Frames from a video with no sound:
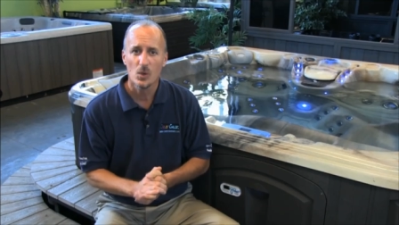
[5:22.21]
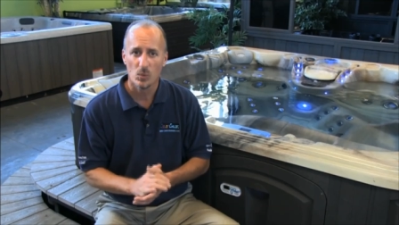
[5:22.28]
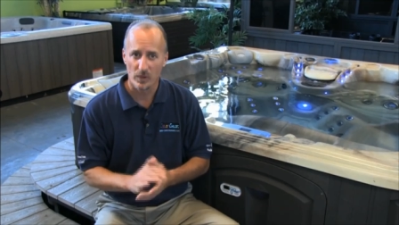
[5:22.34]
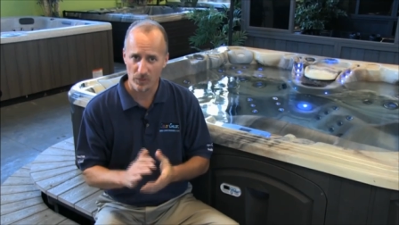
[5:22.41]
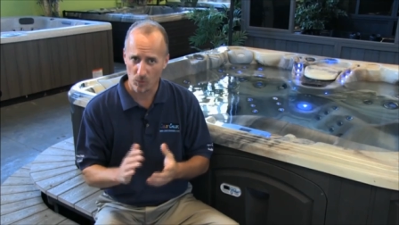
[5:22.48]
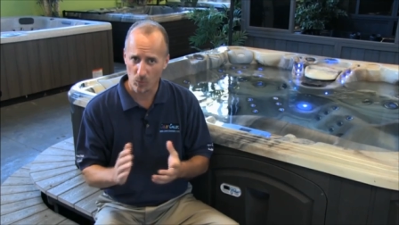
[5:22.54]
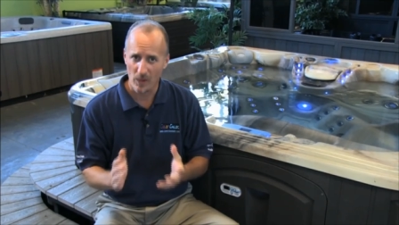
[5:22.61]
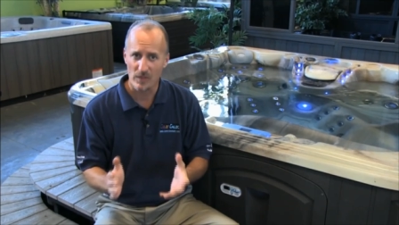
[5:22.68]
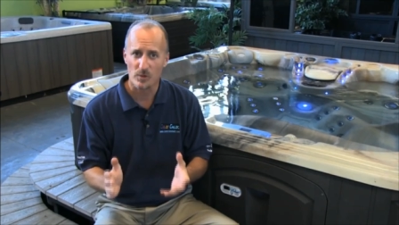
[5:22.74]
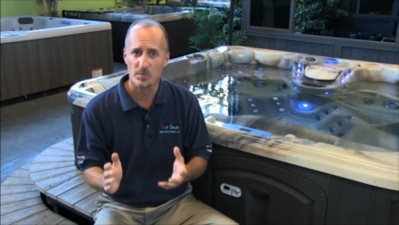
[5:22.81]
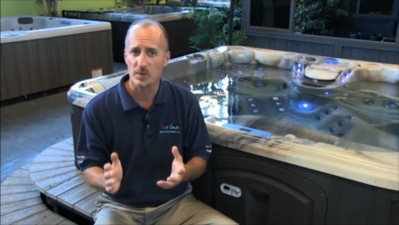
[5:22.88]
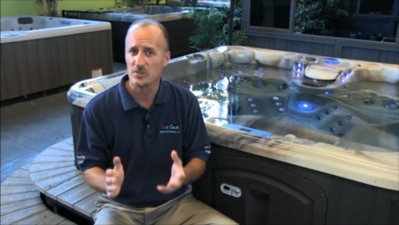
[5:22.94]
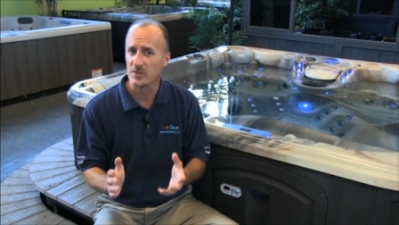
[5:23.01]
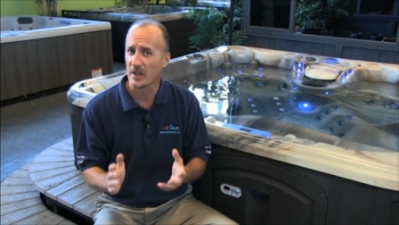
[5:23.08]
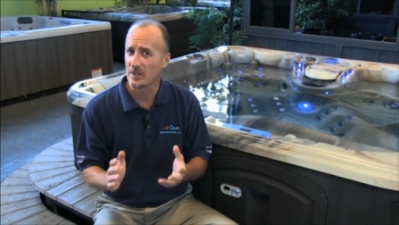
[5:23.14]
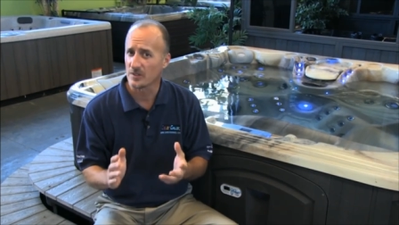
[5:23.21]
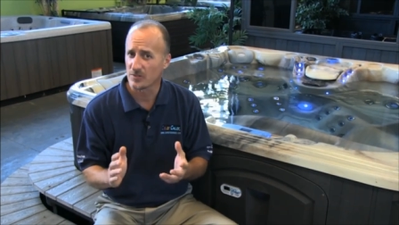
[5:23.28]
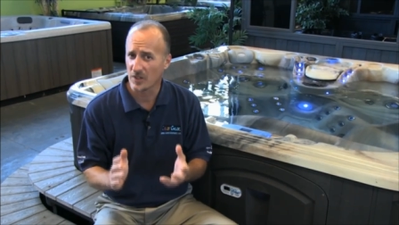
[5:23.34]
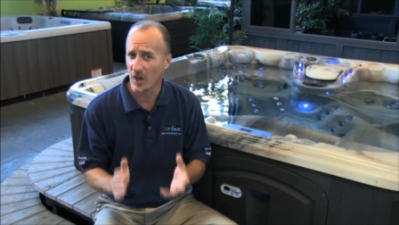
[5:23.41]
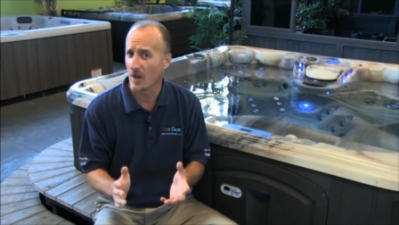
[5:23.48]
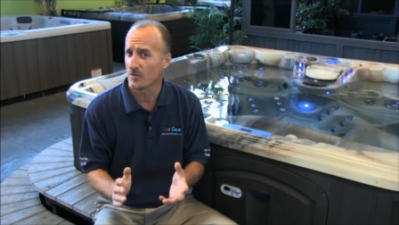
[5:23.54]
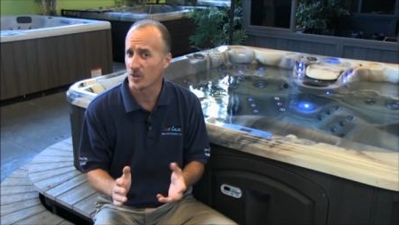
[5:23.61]
with a weather
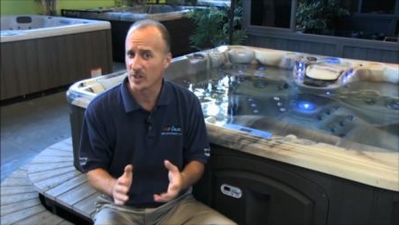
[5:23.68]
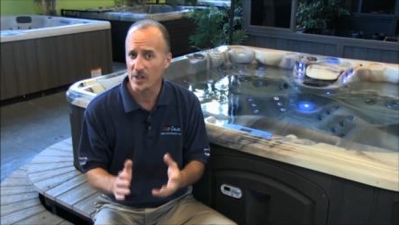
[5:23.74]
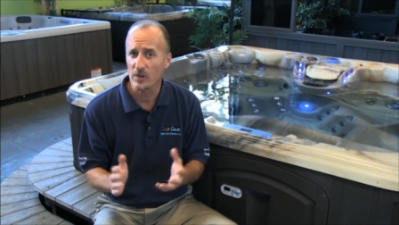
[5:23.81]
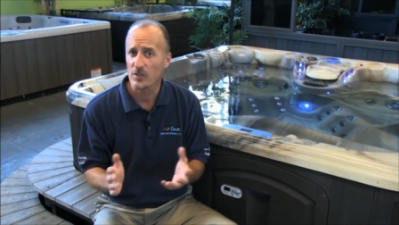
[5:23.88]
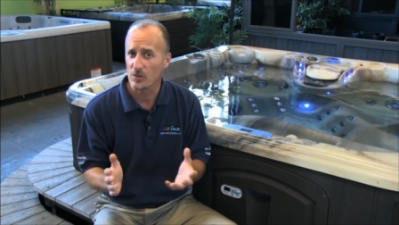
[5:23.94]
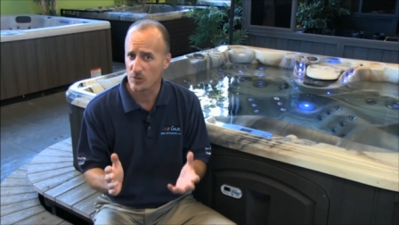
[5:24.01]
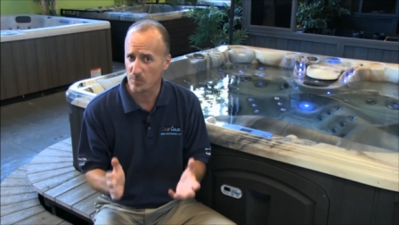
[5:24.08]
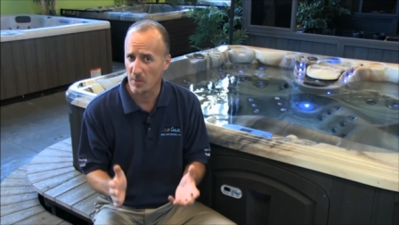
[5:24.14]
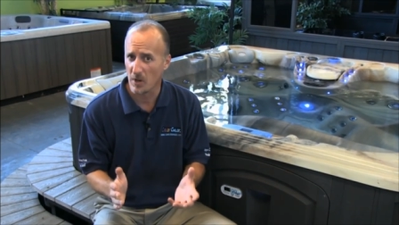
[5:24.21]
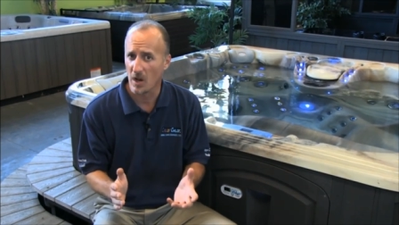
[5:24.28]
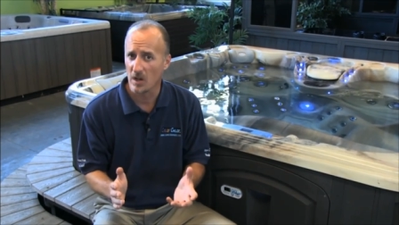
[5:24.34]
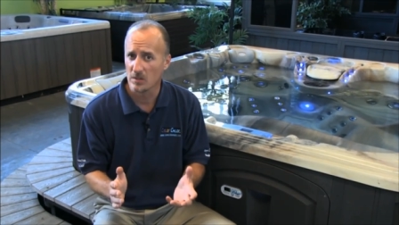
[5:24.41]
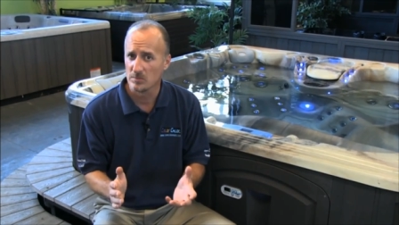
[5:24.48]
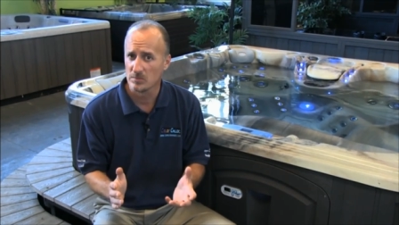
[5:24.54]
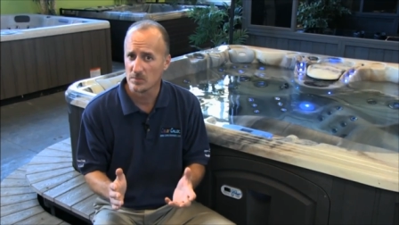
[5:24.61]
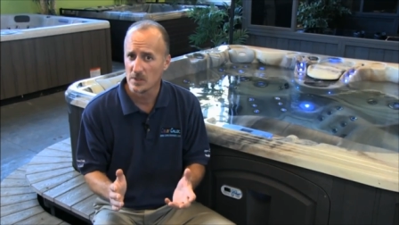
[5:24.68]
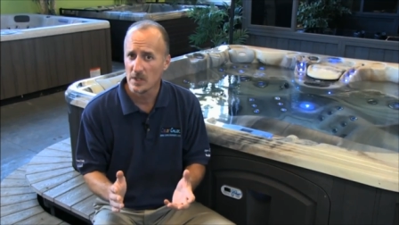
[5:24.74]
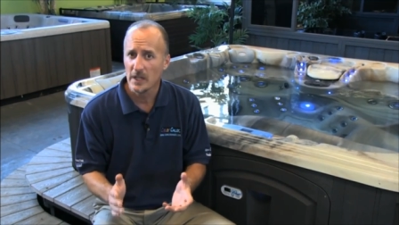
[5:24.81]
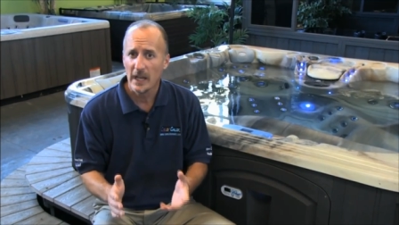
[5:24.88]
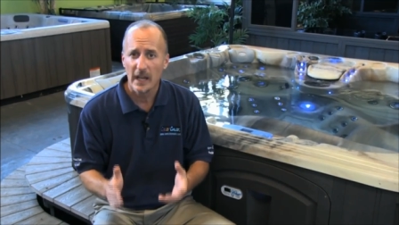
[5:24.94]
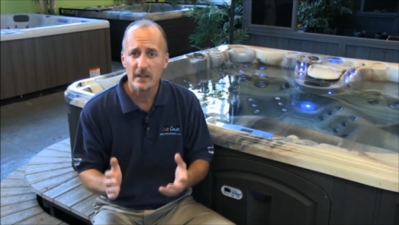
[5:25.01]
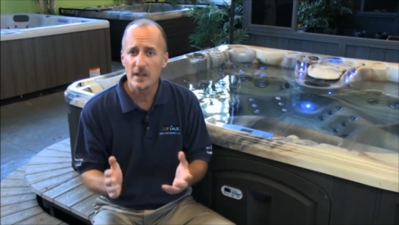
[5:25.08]
protective cover near the spa,
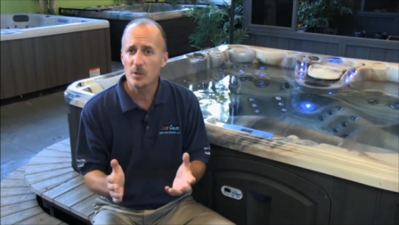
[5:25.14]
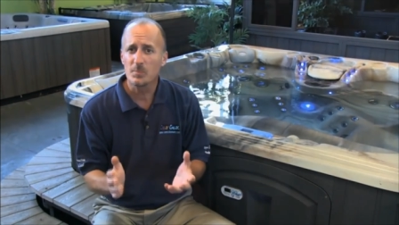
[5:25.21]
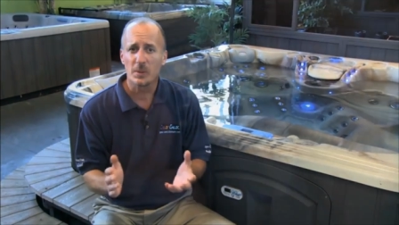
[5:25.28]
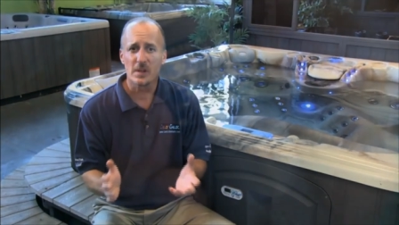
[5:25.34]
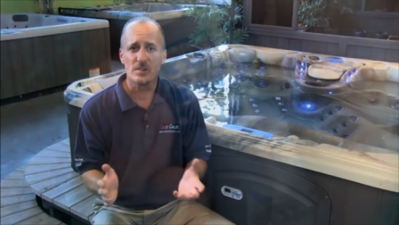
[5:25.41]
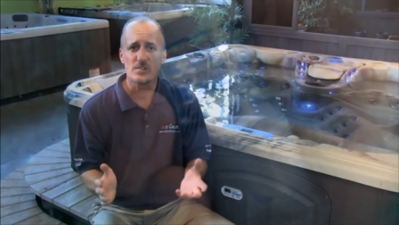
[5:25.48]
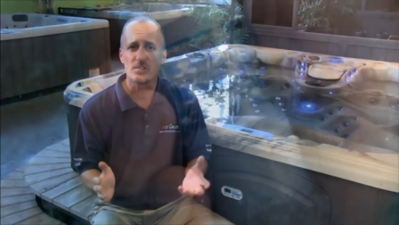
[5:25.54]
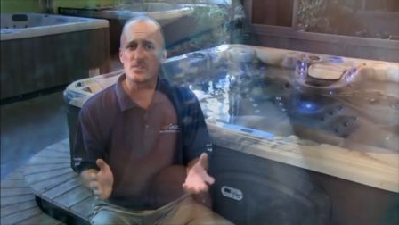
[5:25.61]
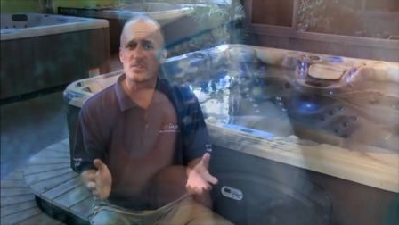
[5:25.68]
and then place the